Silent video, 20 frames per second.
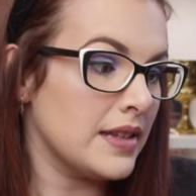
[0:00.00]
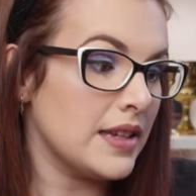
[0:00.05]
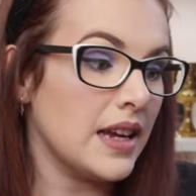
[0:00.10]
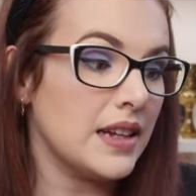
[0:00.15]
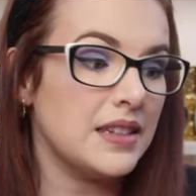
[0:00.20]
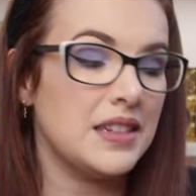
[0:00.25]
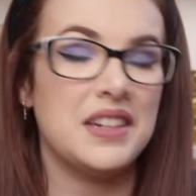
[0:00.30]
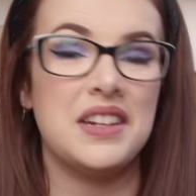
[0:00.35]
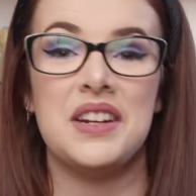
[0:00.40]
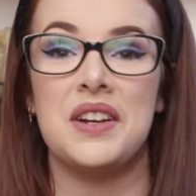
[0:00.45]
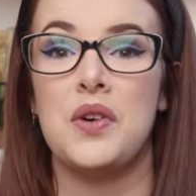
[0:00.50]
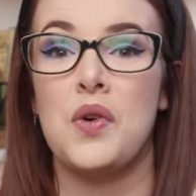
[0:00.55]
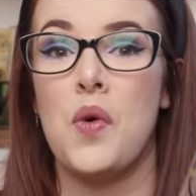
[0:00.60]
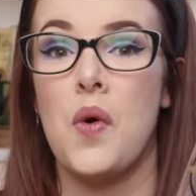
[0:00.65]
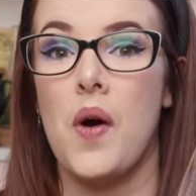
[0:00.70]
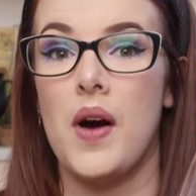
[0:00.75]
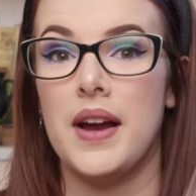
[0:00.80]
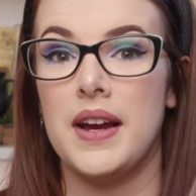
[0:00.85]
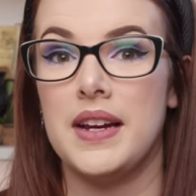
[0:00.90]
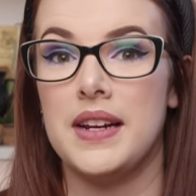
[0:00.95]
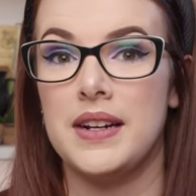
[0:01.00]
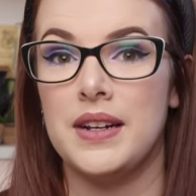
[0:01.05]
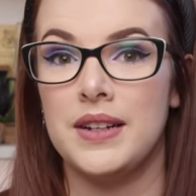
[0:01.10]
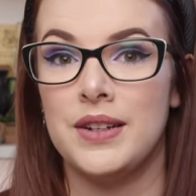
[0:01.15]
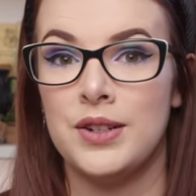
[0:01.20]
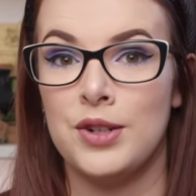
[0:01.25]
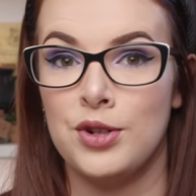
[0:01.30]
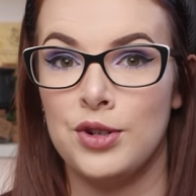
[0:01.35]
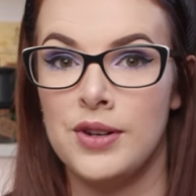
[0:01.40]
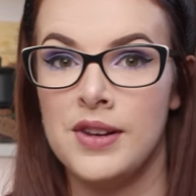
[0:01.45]
It's actually a quite
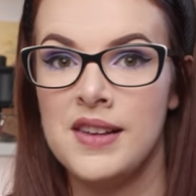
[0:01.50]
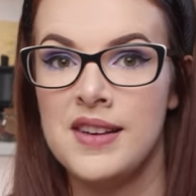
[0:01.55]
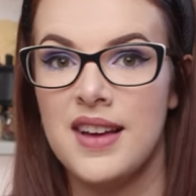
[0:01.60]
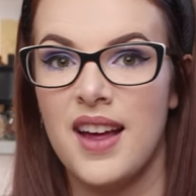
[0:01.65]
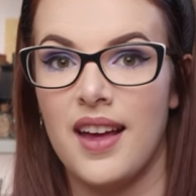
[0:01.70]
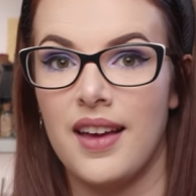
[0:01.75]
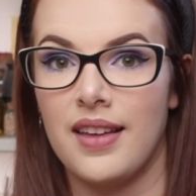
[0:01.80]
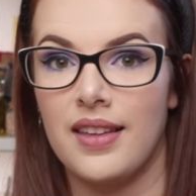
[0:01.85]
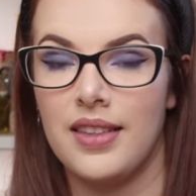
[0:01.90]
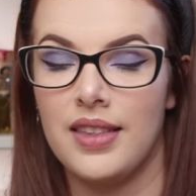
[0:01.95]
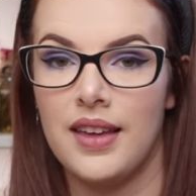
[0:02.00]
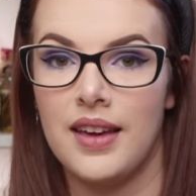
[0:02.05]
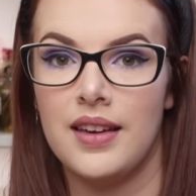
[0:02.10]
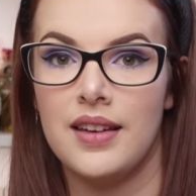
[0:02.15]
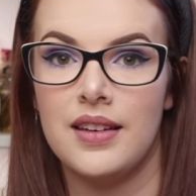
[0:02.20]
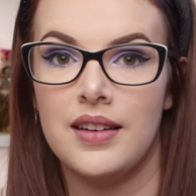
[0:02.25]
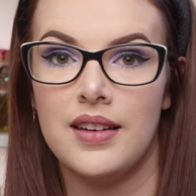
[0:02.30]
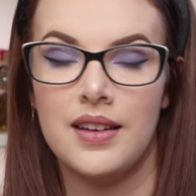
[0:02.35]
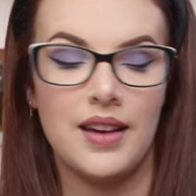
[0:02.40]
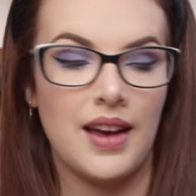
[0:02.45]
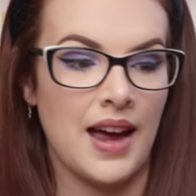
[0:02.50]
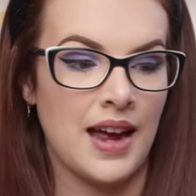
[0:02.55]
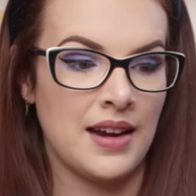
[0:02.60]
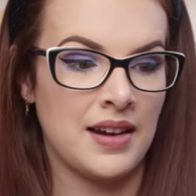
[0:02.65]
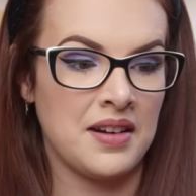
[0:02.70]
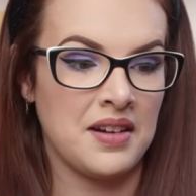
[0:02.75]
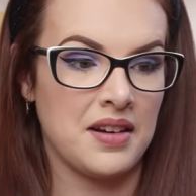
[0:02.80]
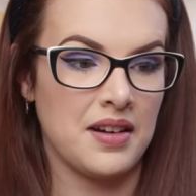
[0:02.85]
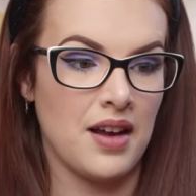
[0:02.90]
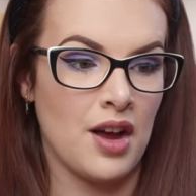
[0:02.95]
good-looking thing
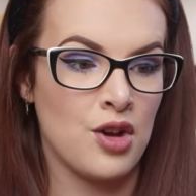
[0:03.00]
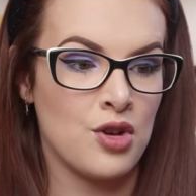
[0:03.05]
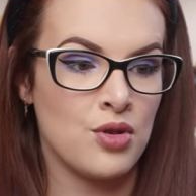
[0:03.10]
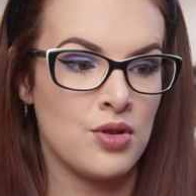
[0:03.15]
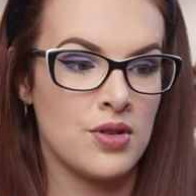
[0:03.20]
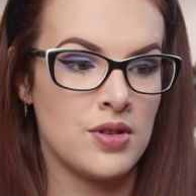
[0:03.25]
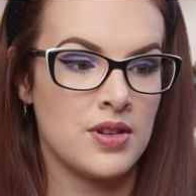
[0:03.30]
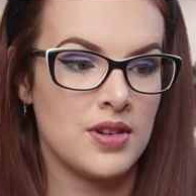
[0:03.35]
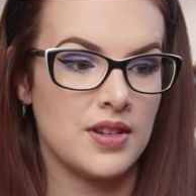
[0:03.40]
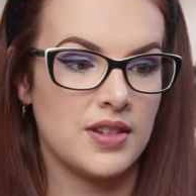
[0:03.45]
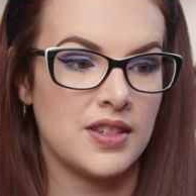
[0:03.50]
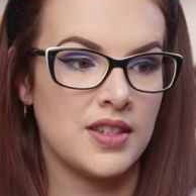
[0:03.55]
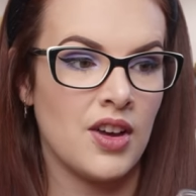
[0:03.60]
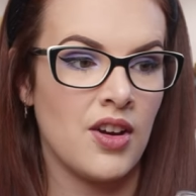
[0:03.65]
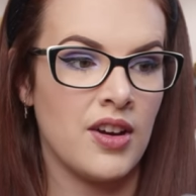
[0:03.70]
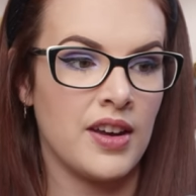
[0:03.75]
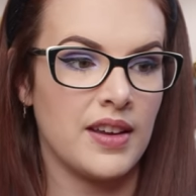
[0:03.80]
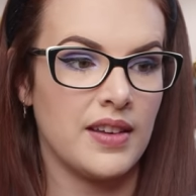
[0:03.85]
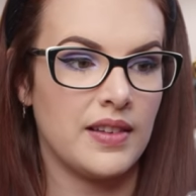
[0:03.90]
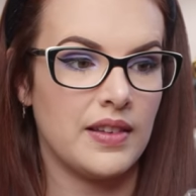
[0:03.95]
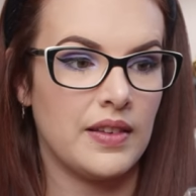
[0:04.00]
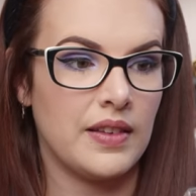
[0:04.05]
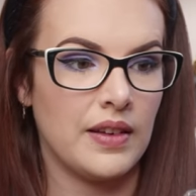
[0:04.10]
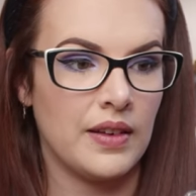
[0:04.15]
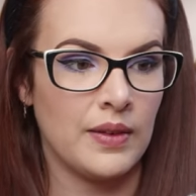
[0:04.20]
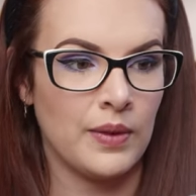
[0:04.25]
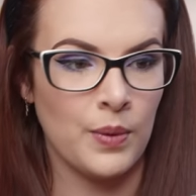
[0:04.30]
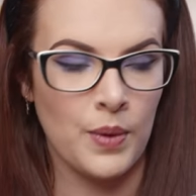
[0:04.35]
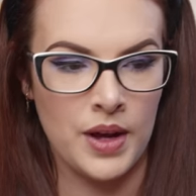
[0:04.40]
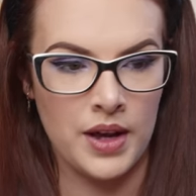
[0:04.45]
and a good size
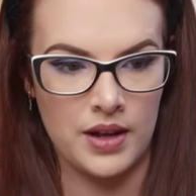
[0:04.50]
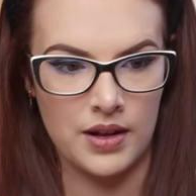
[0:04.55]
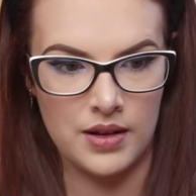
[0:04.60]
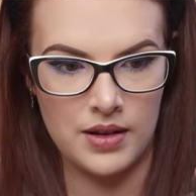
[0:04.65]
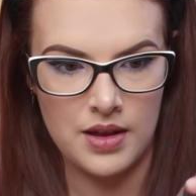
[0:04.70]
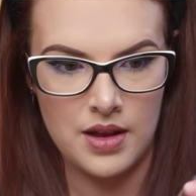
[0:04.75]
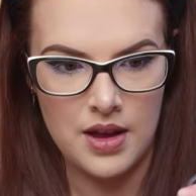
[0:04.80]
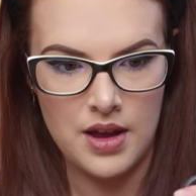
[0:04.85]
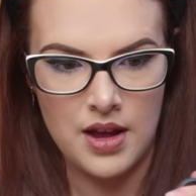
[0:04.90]
as well.